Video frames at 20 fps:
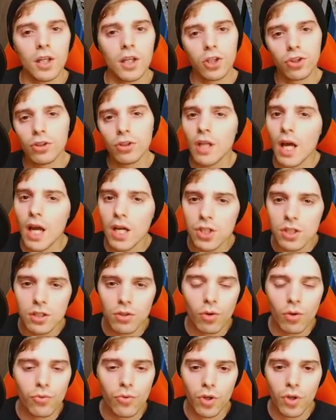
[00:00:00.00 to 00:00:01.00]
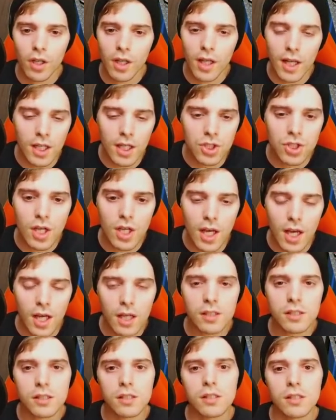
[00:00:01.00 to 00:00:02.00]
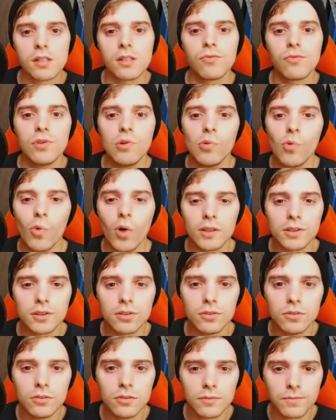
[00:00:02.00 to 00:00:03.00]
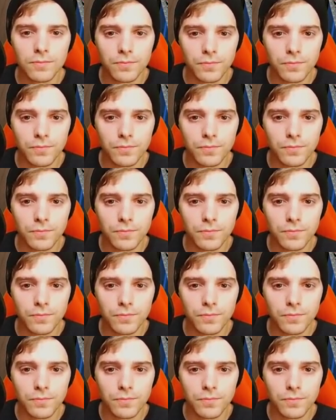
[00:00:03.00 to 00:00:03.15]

He could actually go for the Dedenne-GX if he wants to.